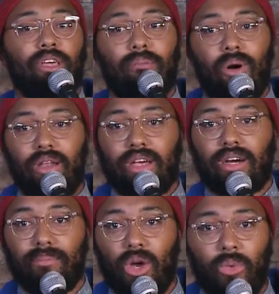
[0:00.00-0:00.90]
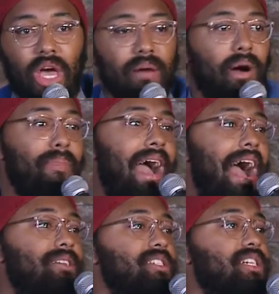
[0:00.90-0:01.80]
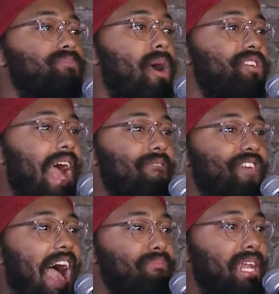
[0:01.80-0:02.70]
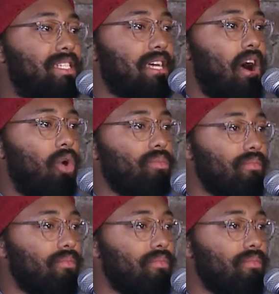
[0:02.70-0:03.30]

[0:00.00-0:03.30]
your morning commute, but my house just burned down 5 minutes ago.